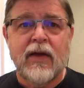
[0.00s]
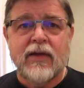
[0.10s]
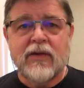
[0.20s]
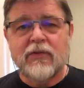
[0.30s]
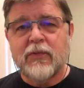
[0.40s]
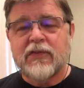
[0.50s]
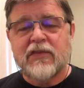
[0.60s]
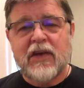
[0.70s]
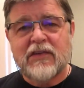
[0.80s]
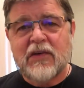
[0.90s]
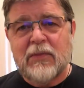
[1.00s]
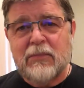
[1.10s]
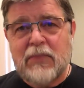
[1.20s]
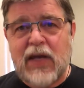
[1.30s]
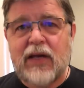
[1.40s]
This was such a
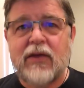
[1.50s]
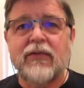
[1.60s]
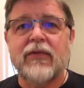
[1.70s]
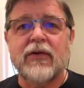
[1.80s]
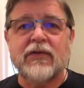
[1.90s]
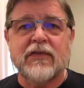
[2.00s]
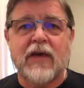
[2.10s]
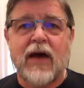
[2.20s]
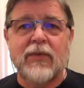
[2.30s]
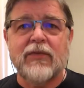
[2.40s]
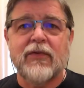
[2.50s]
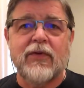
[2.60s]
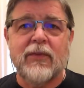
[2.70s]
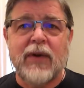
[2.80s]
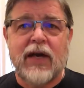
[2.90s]
meaningful Sabbath for
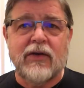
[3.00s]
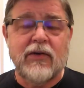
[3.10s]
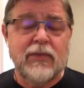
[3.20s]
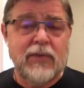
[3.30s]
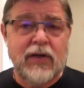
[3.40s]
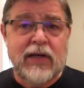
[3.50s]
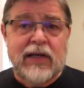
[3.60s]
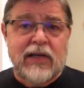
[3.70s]
the man who had been